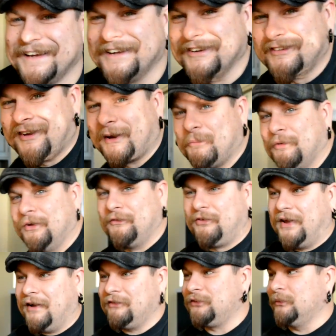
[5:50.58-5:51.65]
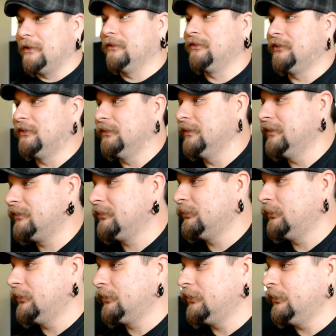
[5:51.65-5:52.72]
Get a second. If you have someone else to do this
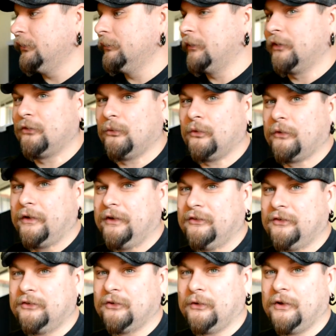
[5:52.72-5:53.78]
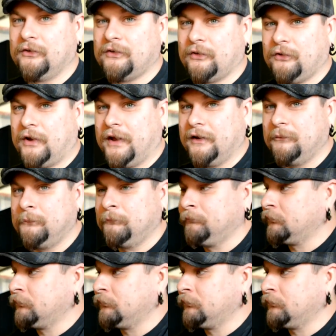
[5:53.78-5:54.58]
too, it makes it work easy. So here's the other hand.